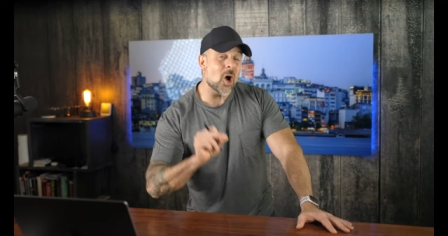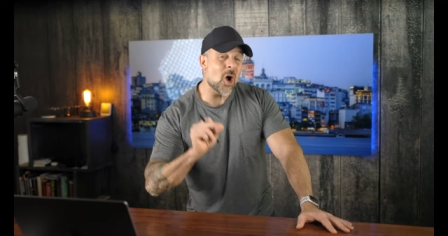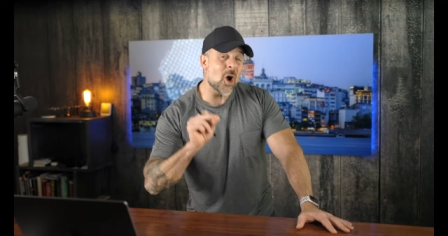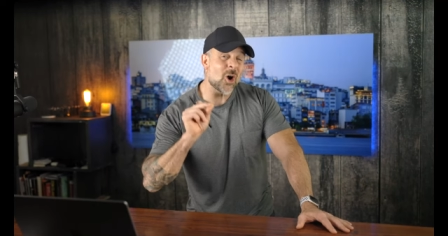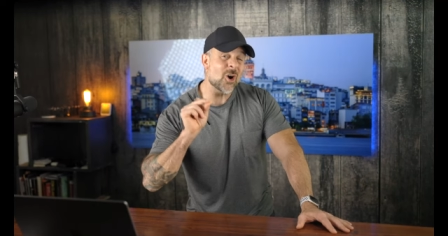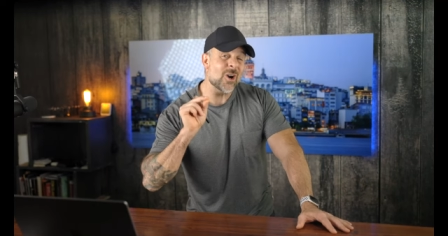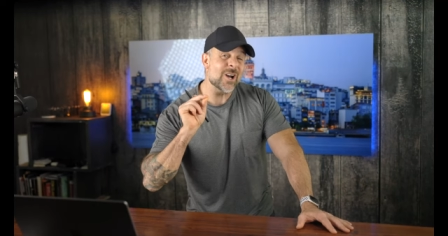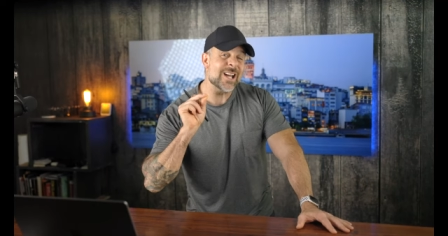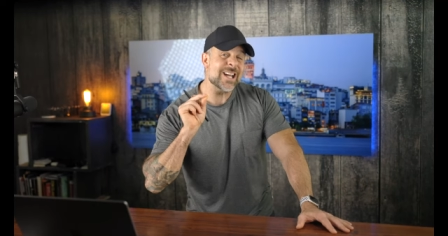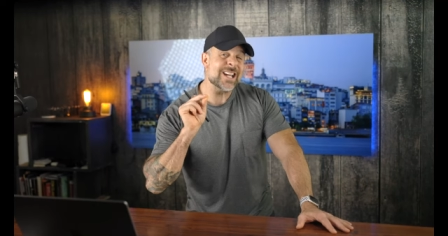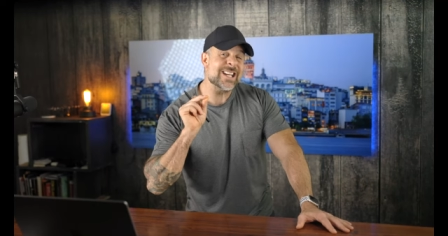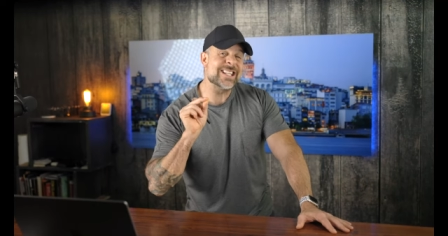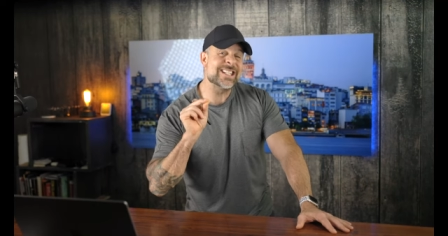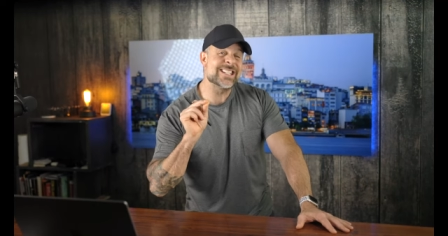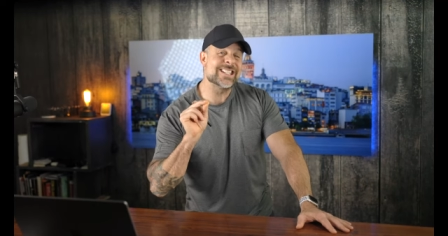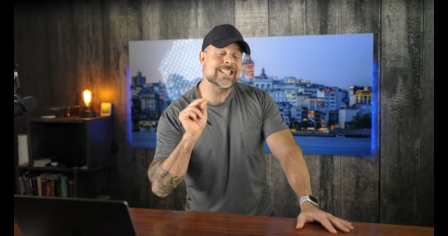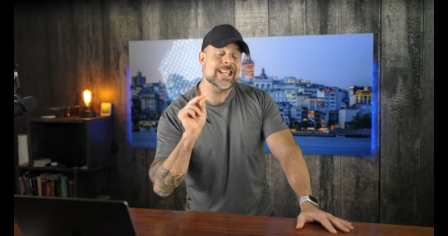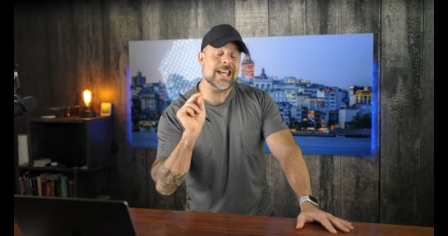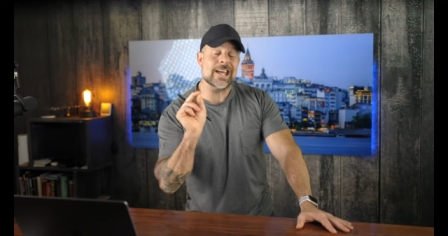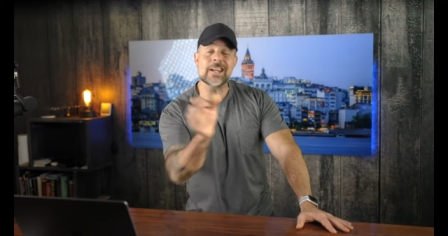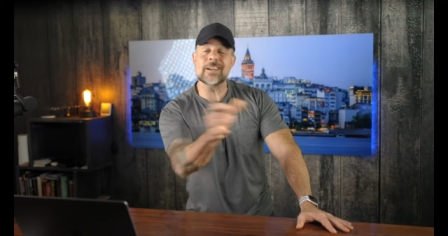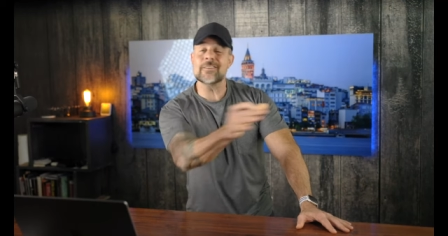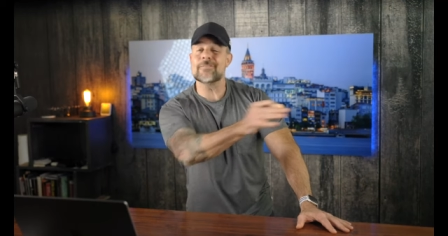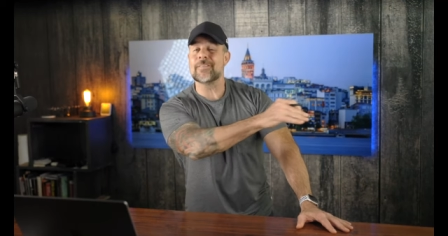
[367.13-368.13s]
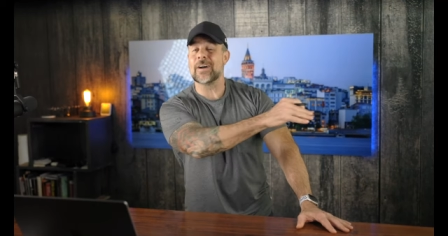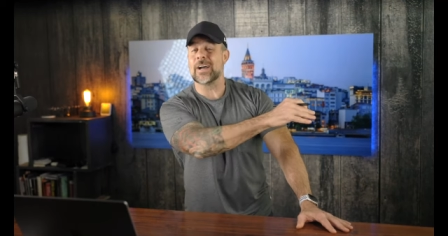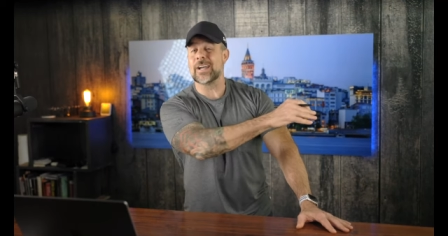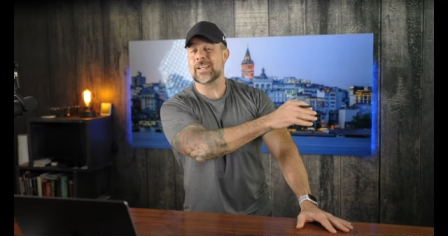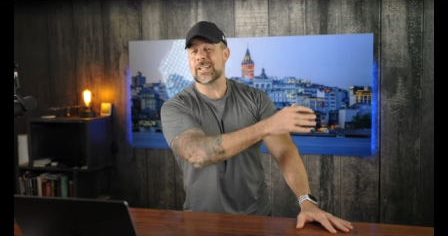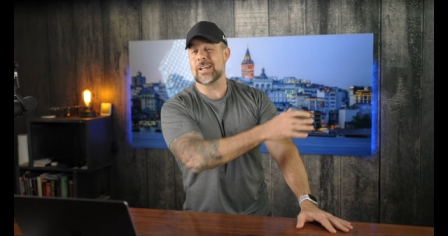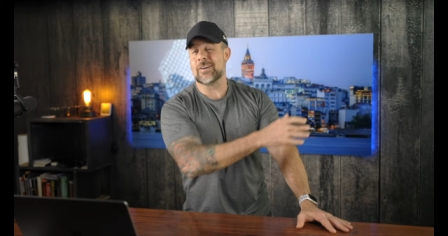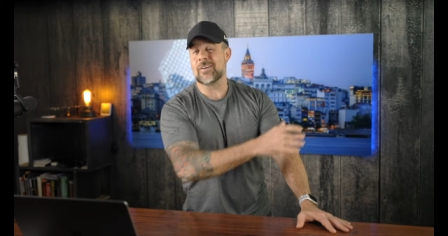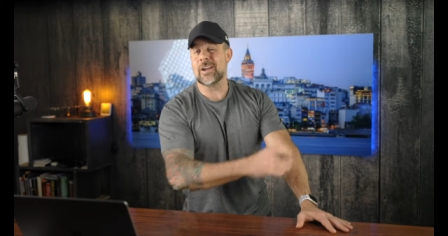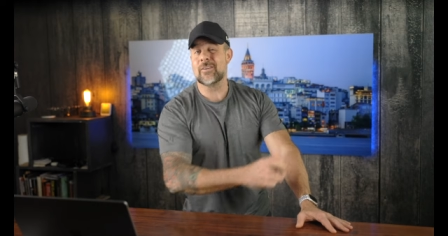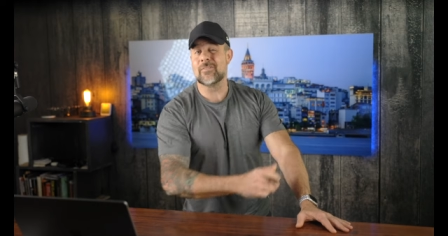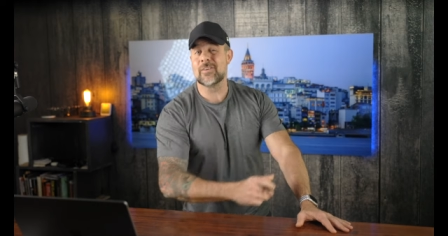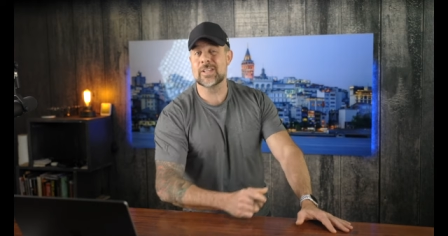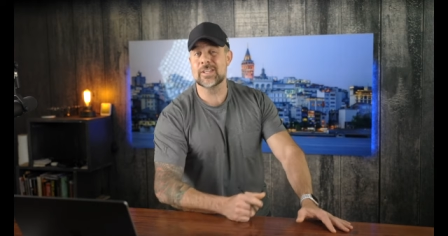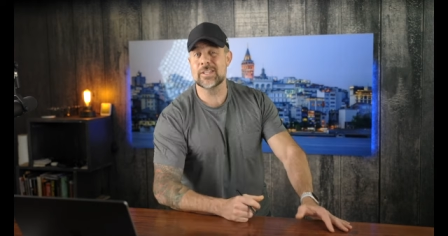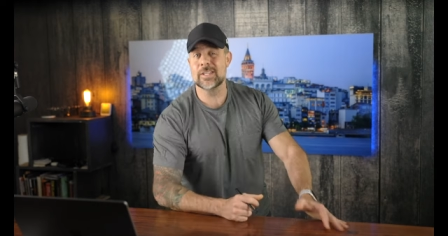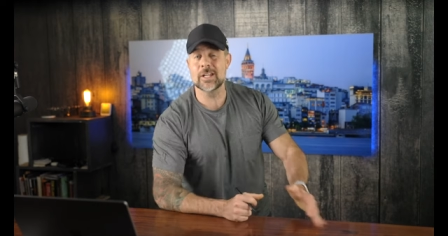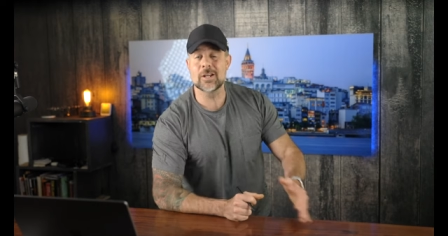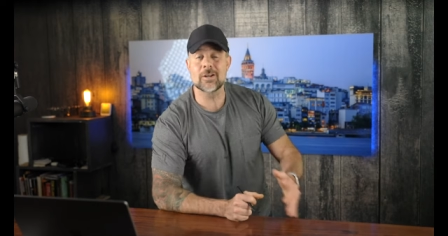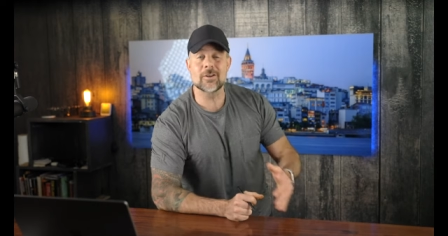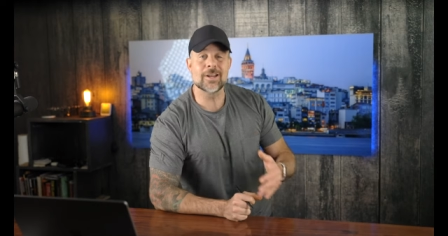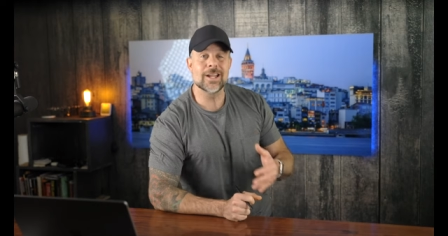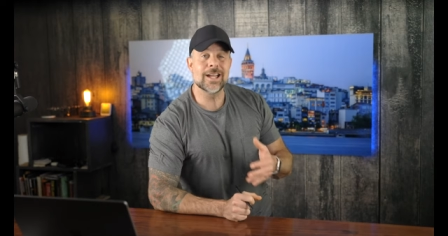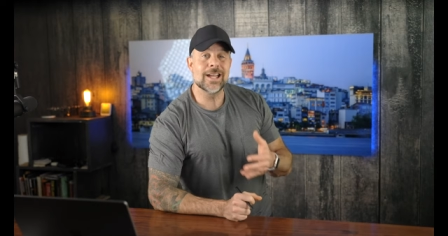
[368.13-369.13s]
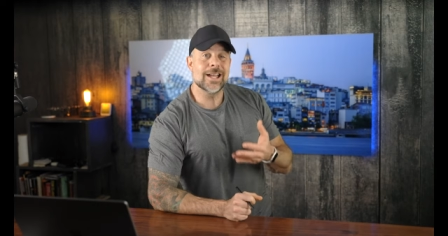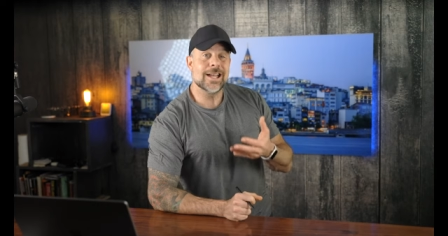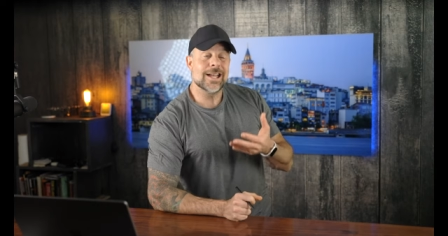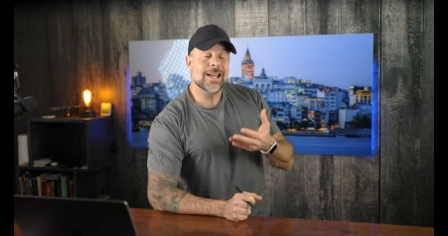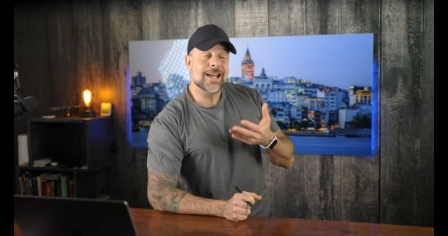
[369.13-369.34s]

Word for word: are identified. Now every year,